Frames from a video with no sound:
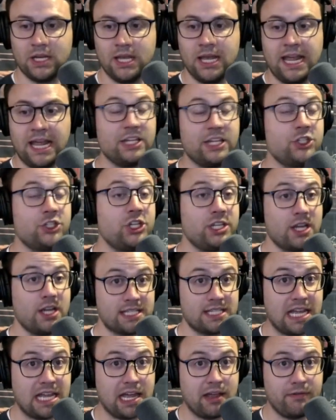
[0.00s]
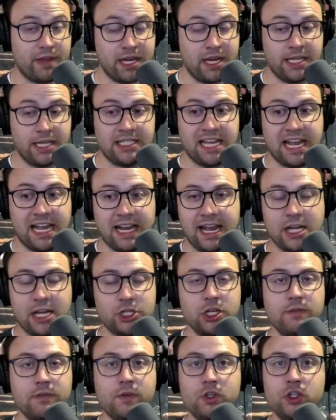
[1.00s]
And she does have an attack action
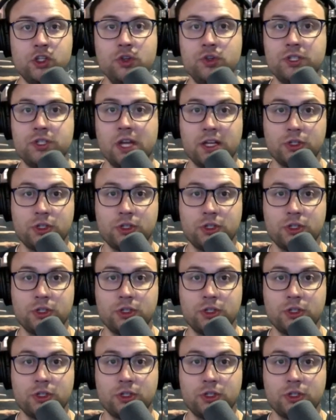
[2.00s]
if you choose not